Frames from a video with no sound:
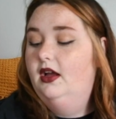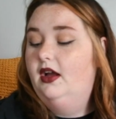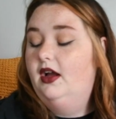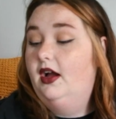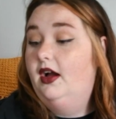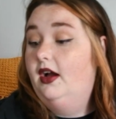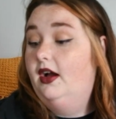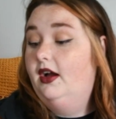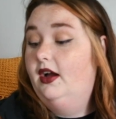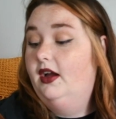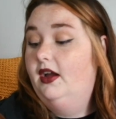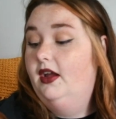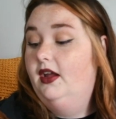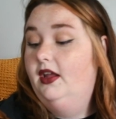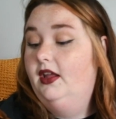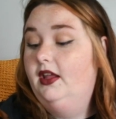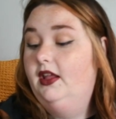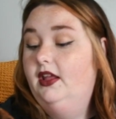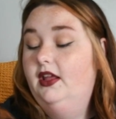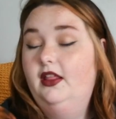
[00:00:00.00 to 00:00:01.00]

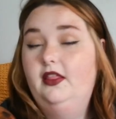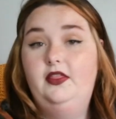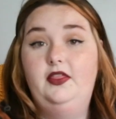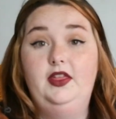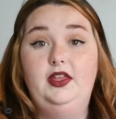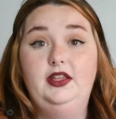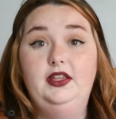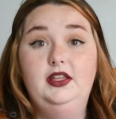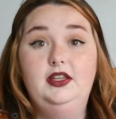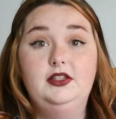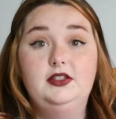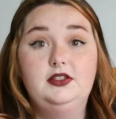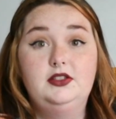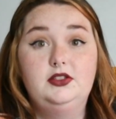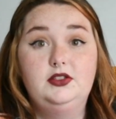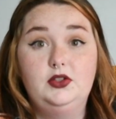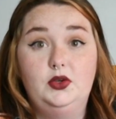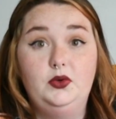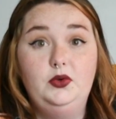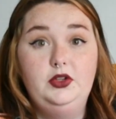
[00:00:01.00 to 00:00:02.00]
I think it is
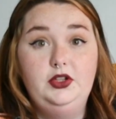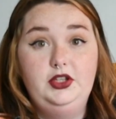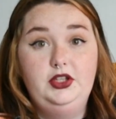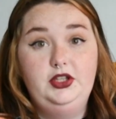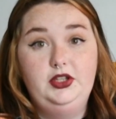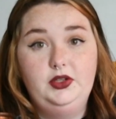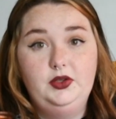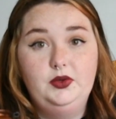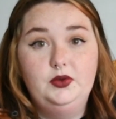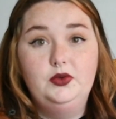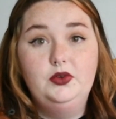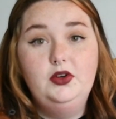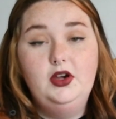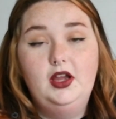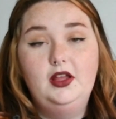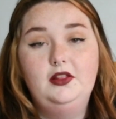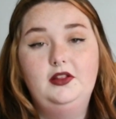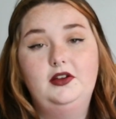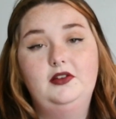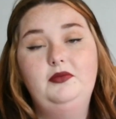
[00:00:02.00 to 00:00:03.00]
so cute.
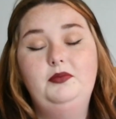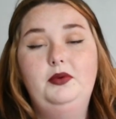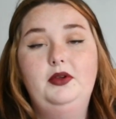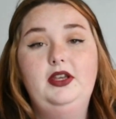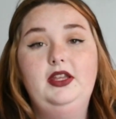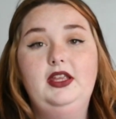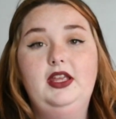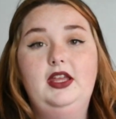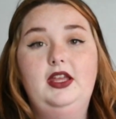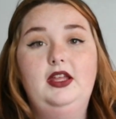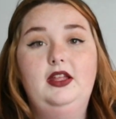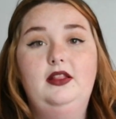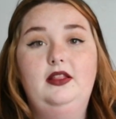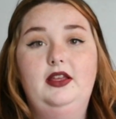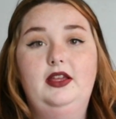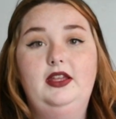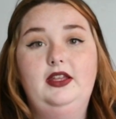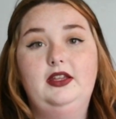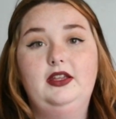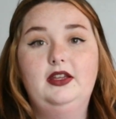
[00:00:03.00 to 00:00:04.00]
I love putting it
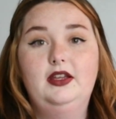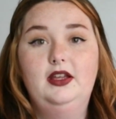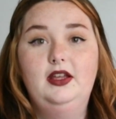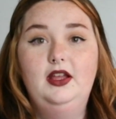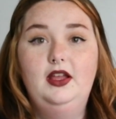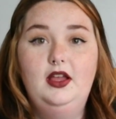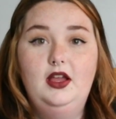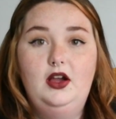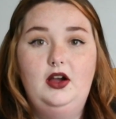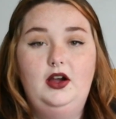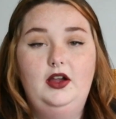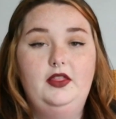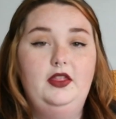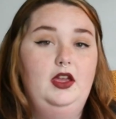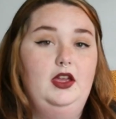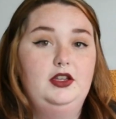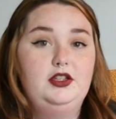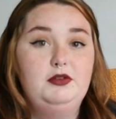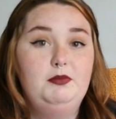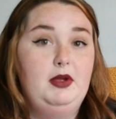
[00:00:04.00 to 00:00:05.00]
like on the
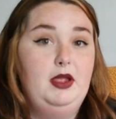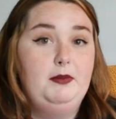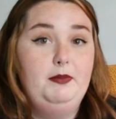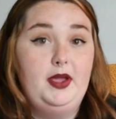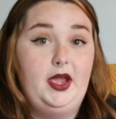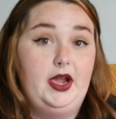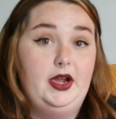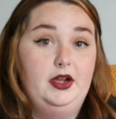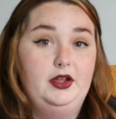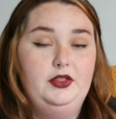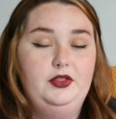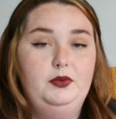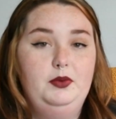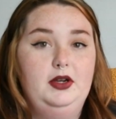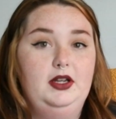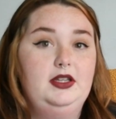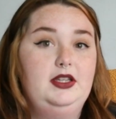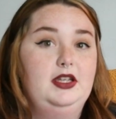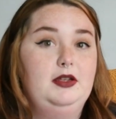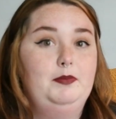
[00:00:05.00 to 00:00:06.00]
edge of my bath when
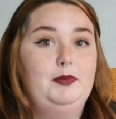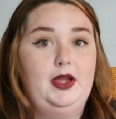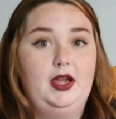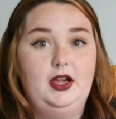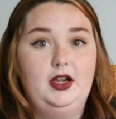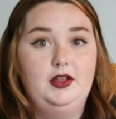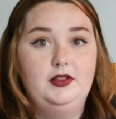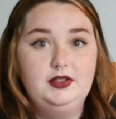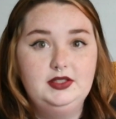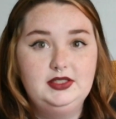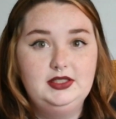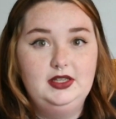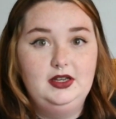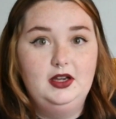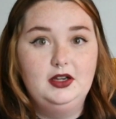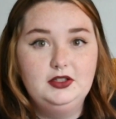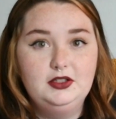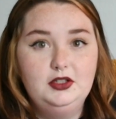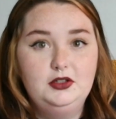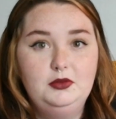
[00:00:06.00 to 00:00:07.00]
I take baths in
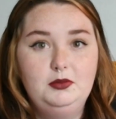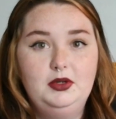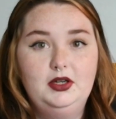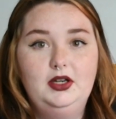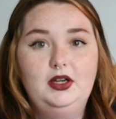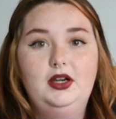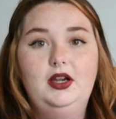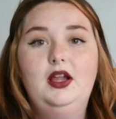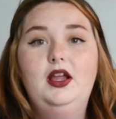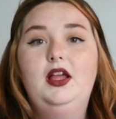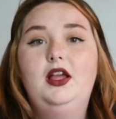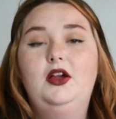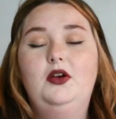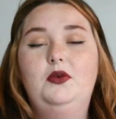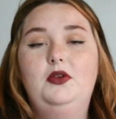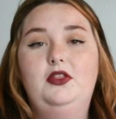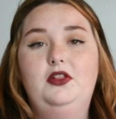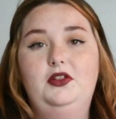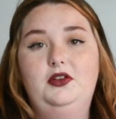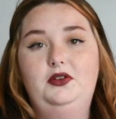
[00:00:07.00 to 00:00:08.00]
October
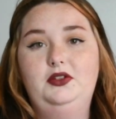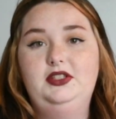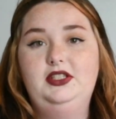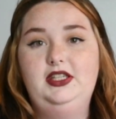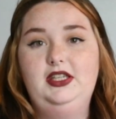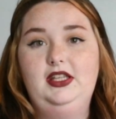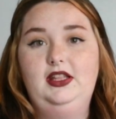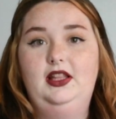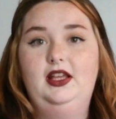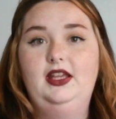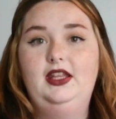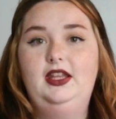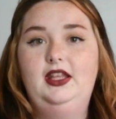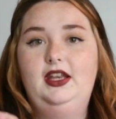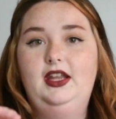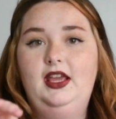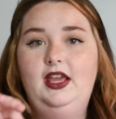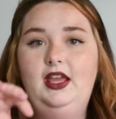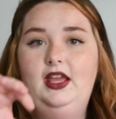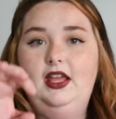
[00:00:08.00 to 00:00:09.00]
with a little tea light in
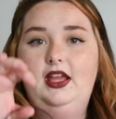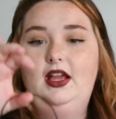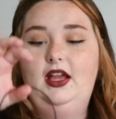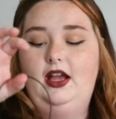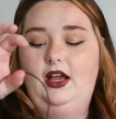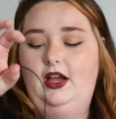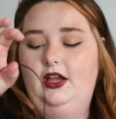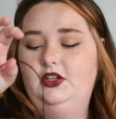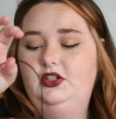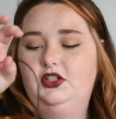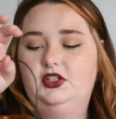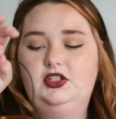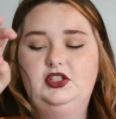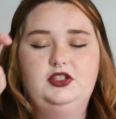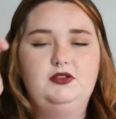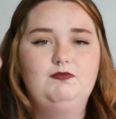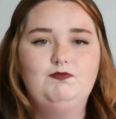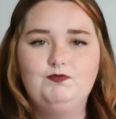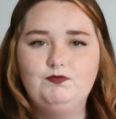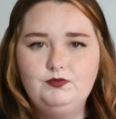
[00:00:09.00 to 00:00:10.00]
it. I
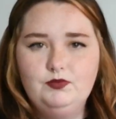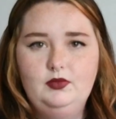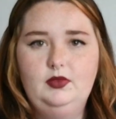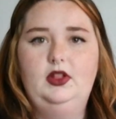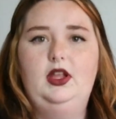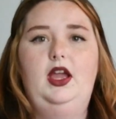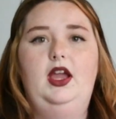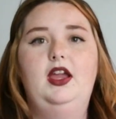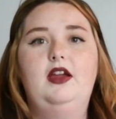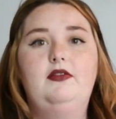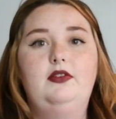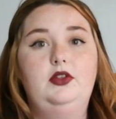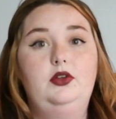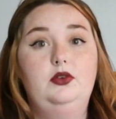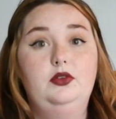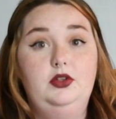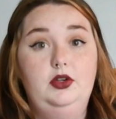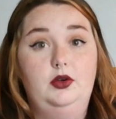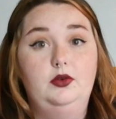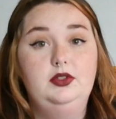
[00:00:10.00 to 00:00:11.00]
just, I have a little
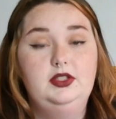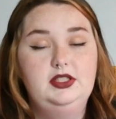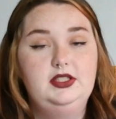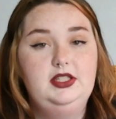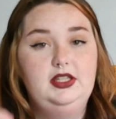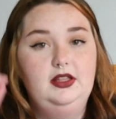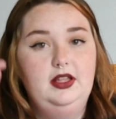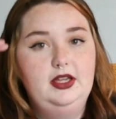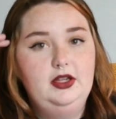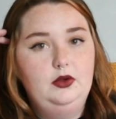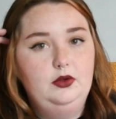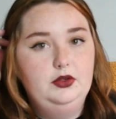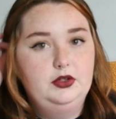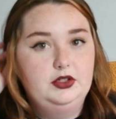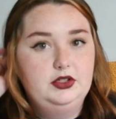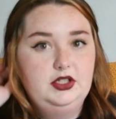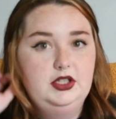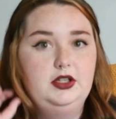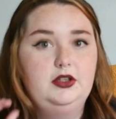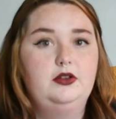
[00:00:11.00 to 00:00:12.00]
ghost tea light
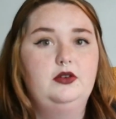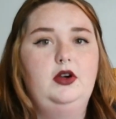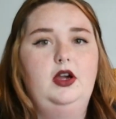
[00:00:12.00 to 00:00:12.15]
holder too.